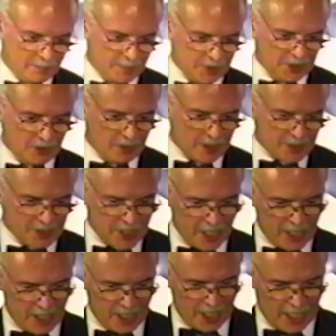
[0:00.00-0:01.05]
The
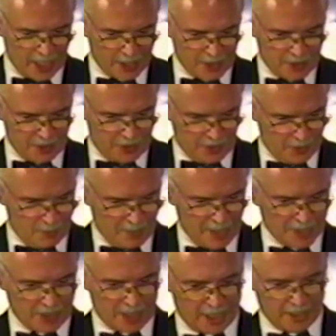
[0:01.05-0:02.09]
USA has to
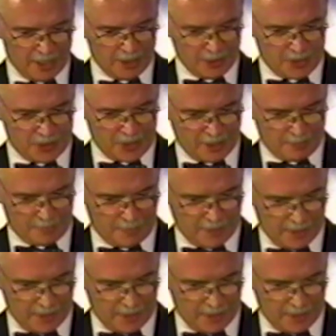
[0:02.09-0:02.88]
maintain leadership